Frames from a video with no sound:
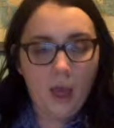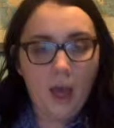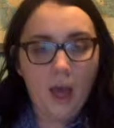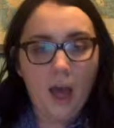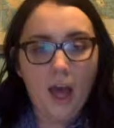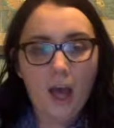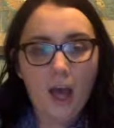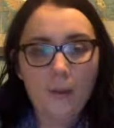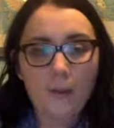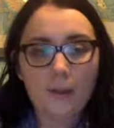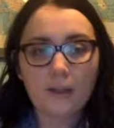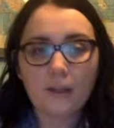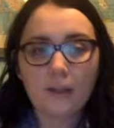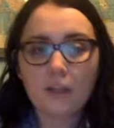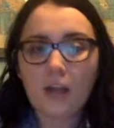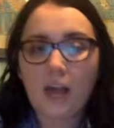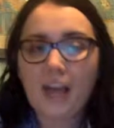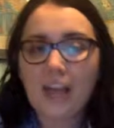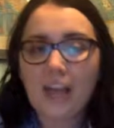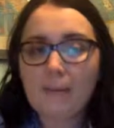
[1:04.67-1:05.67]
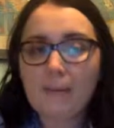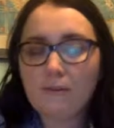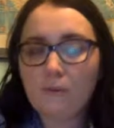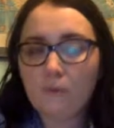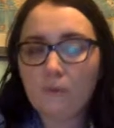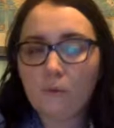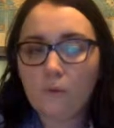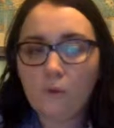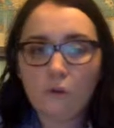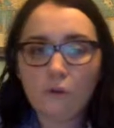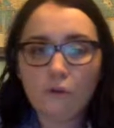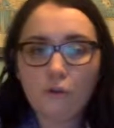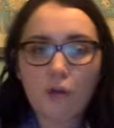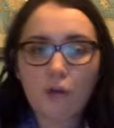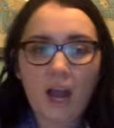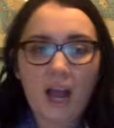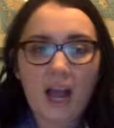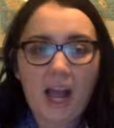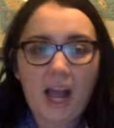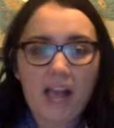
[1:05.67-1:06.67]
documents from Google
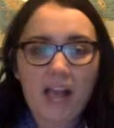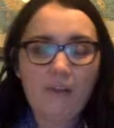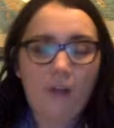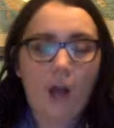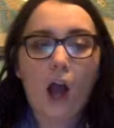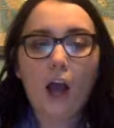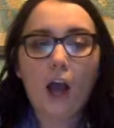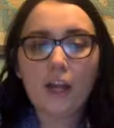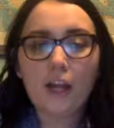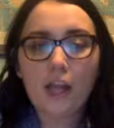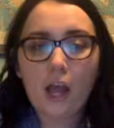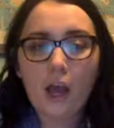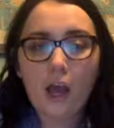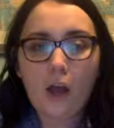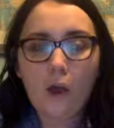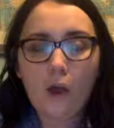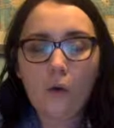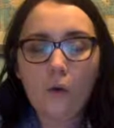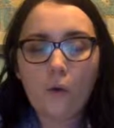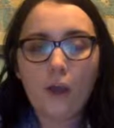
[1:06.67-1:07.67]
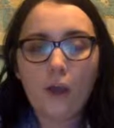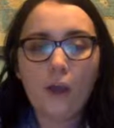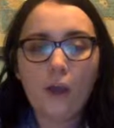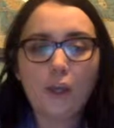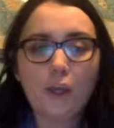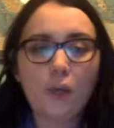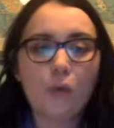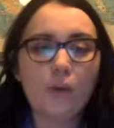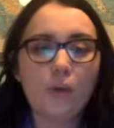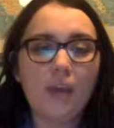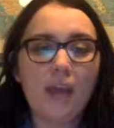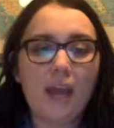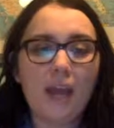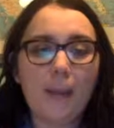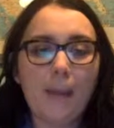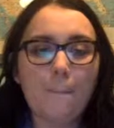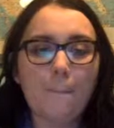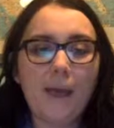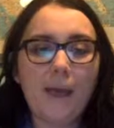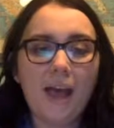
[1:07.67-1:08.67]
Drive, audio, you can
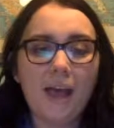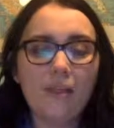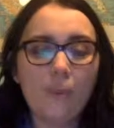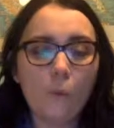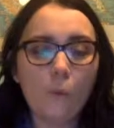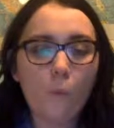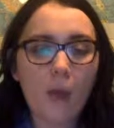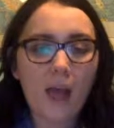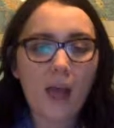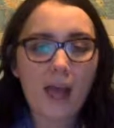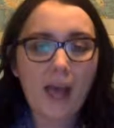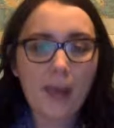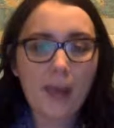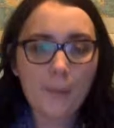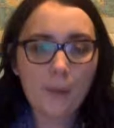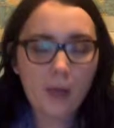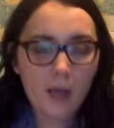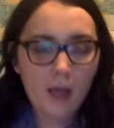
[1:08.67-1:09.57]
embed the web.